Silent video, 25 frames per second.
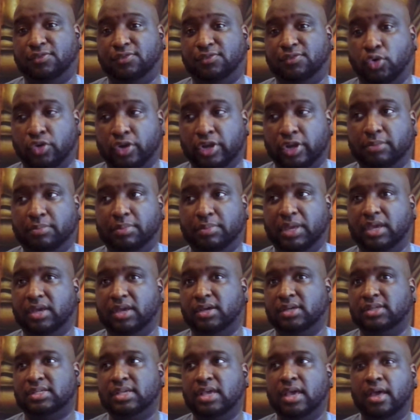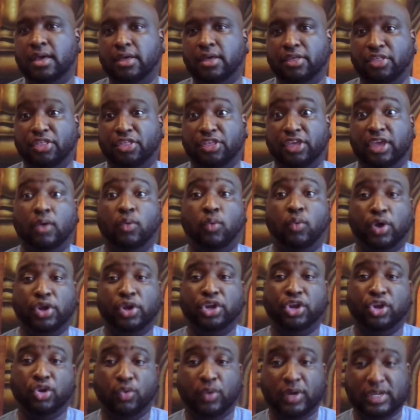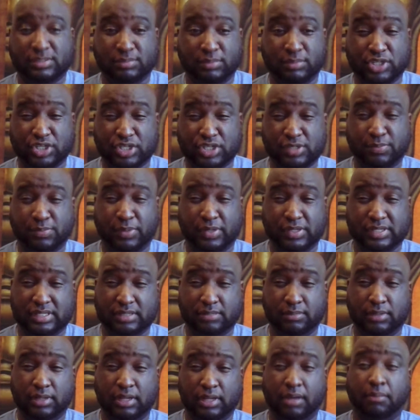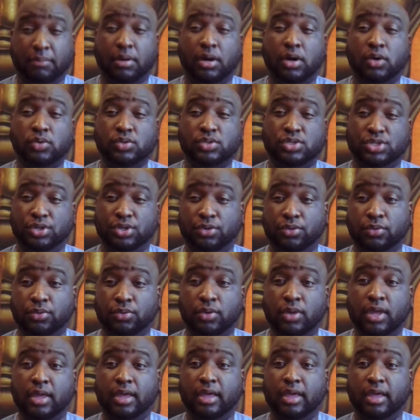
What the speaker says: for it because they want to know as much as possible about you